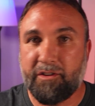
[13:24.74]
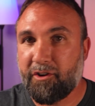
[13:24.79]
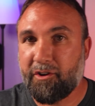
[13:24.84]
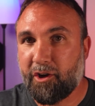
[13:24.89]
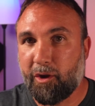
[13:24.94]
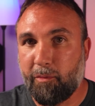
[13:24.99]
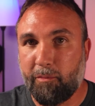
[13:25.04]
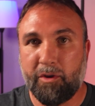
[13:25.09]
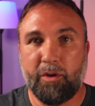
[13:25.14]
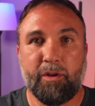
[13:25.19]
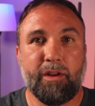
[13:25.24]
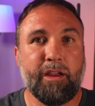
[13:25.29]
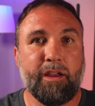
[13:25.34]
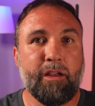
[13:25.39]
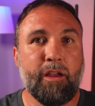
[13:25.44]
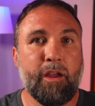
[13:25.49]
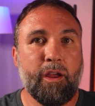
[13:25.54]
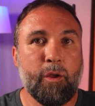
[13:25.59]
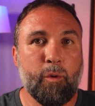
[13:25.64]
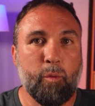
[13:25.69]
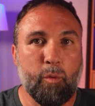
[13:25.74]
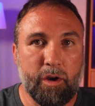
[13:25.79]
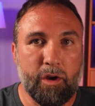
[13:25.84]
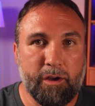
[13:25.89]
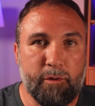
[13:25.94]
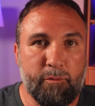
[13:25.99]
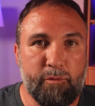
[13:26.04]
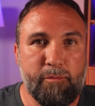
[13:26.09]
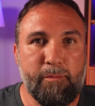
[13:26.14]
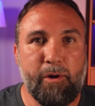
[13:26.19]
you're commuting,
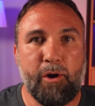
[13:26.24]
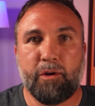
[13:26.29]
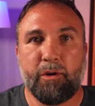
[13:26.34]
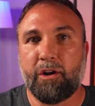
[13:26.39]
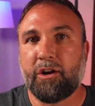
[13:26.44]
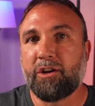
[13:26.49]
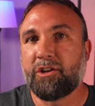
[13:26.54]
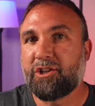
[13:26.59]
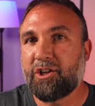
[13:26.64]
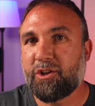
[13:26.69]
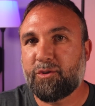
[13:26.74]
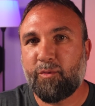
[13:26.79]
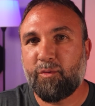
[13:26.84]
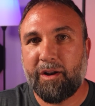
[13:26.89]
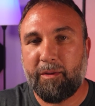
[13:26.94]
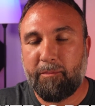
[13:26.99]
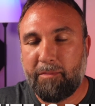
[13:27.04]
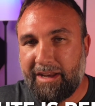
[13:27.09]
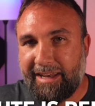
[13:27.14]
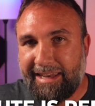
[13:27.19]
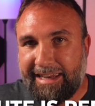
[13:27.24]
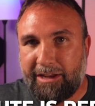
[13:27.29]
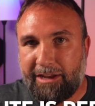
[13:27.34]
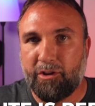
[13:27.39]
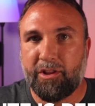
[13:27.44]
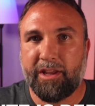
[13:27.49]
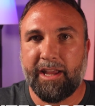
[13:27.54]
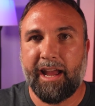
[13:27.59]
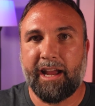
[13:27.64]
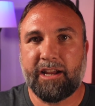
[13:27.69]
working remote, or just want to be
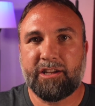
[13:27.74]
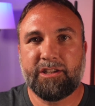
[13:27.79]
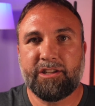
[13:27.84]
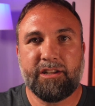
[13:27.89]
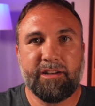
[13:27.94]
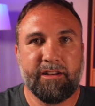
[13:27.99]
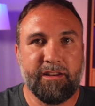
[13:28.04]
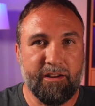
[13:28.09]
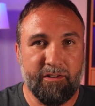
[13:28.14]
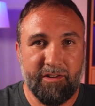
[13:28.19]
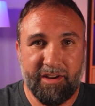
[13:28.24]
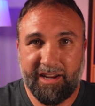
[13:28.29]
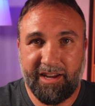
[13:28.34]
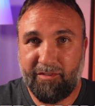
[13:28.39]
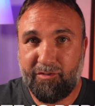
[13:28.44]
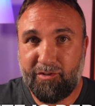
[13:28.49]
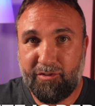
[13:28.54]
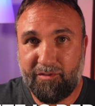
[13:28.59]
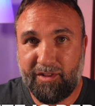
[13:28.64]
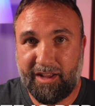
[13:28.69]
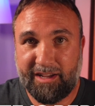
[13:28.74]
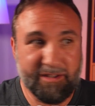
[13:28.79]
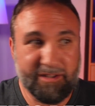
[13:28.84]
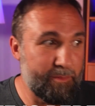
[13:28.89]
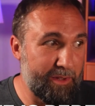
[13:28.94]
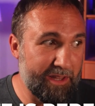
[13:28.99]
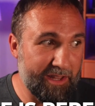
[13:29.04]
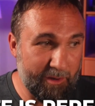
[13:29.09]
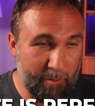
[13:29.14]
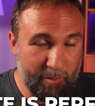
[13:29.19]
near the action, Erie gives you
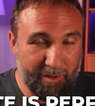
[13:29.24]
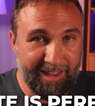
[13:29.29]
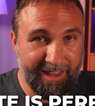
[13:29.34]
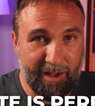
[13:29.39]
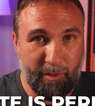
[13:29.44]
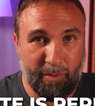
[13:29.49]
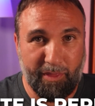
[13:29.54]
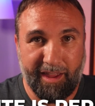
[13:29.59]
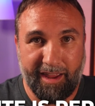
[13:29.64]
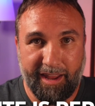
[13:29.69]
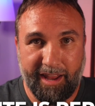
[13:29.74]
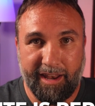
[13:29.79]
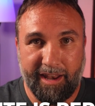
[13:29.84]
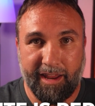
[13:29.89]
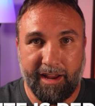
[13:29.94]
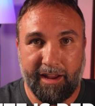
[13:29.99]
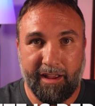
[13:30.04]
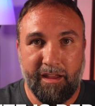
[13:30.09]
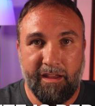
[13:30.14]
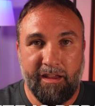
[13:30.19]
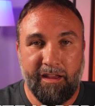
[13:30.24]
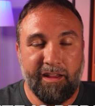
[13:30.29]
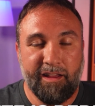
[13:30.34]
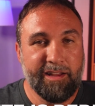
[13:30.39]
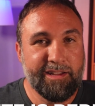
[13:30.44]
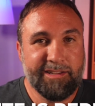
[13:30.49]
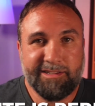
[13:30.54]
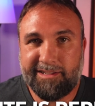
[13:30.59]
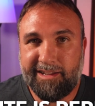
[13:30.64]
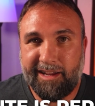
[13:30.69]
flexibility without the headache.
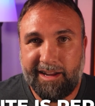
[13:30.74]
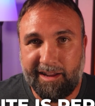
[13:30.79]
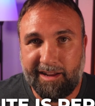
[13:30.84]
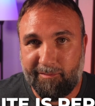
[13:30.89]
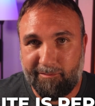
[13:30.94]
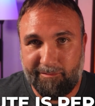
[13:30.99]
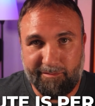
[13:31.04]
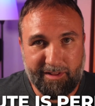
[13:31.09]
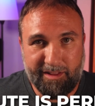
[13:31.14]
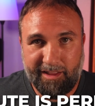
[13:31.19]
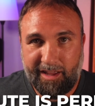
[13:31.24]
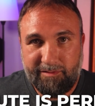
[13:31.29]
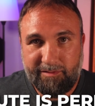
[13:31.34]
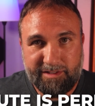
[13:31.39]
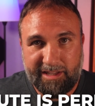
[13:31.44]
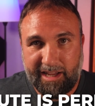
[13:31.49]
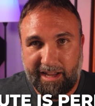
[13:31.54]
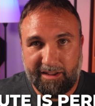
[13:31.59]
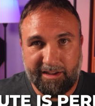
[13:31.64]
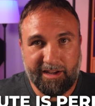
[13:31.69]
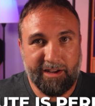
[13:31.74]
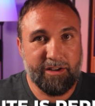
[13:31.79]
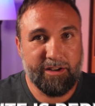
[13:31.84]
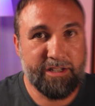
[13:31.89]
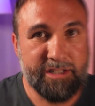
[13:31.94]
Second, the lifestyle here